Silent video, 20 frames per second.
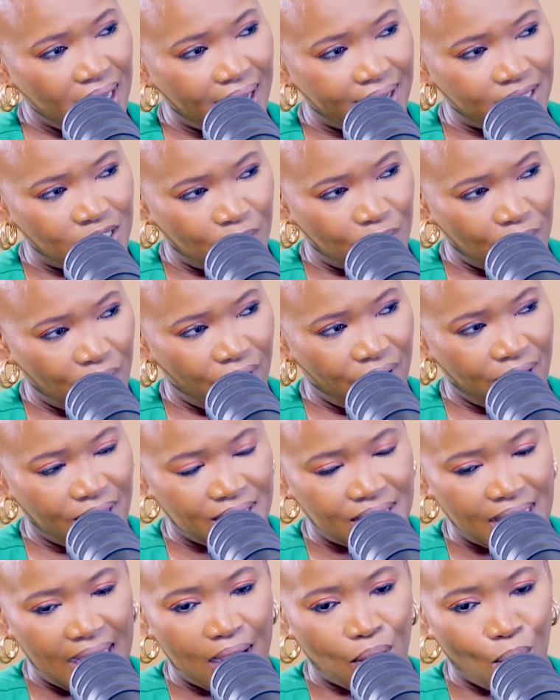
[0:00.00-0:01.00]

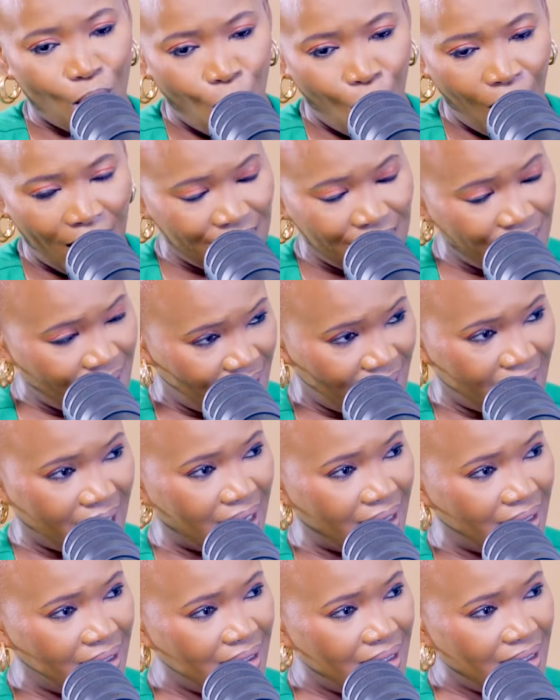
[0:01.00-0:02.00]
experience, and one
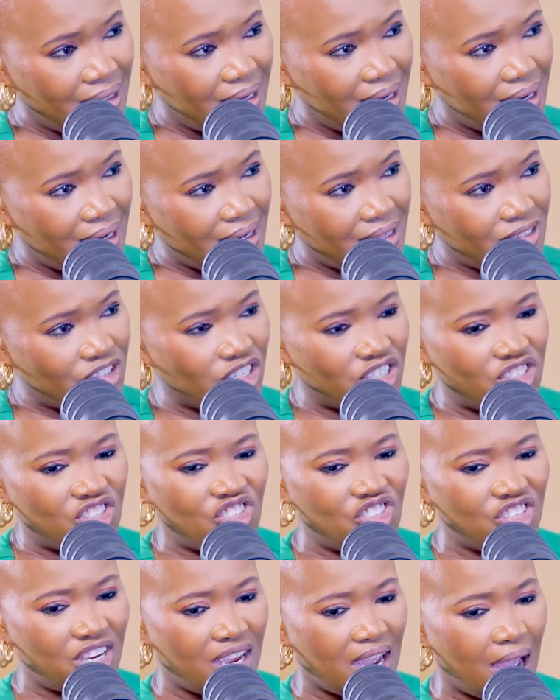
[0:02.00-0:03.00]
day just
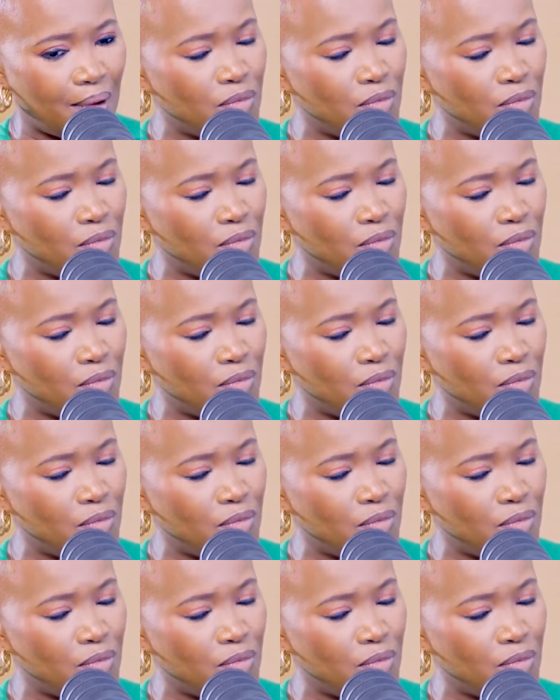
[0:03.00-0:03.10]
share.